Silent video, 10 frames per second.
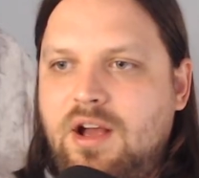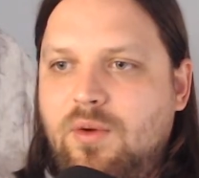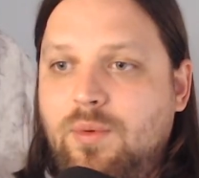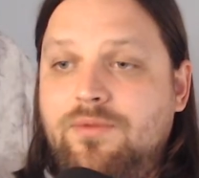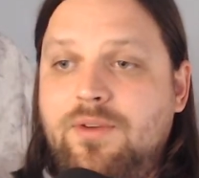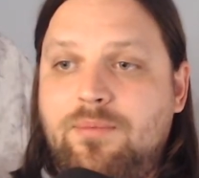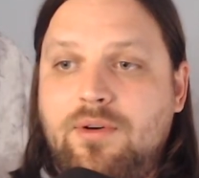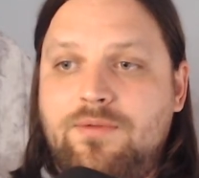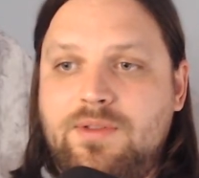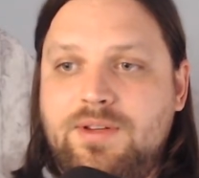would fit
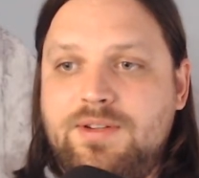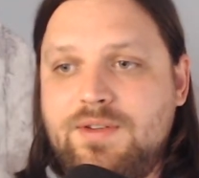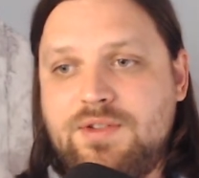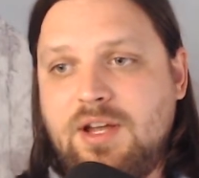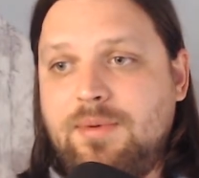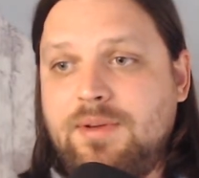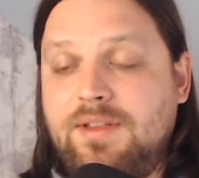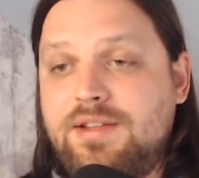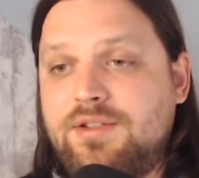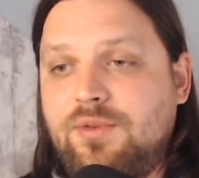perfectly into this topic?
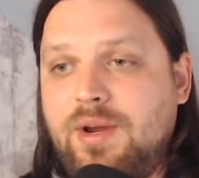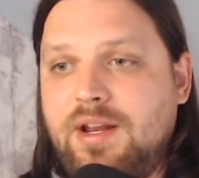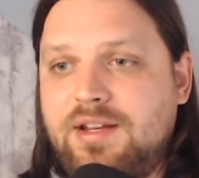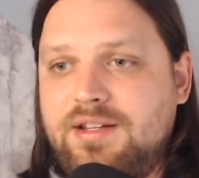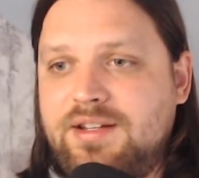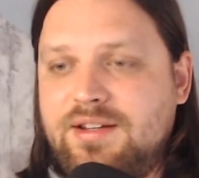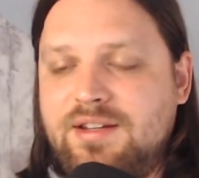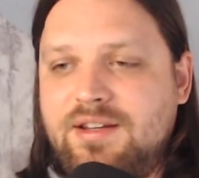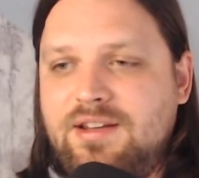That's a great idea.